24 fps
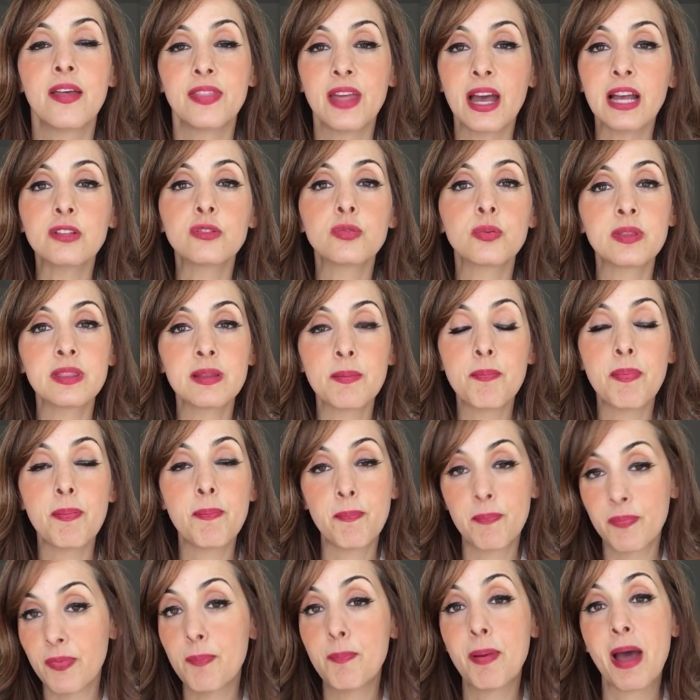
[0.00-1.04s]
that's when the
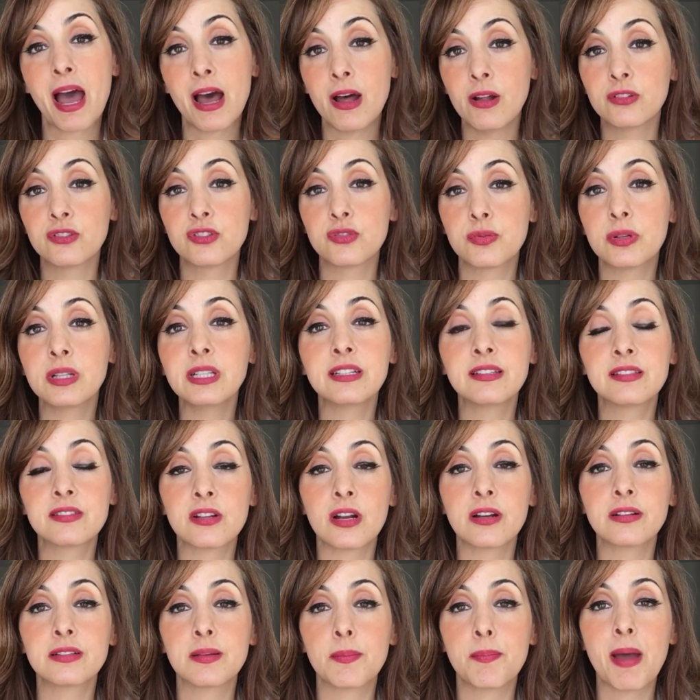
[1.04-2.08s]
pounds really
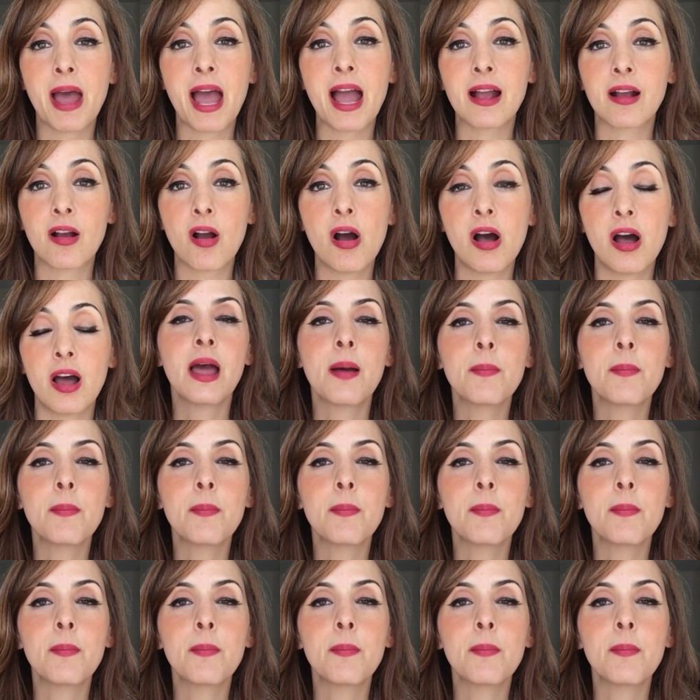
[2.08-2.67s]
start to pack on.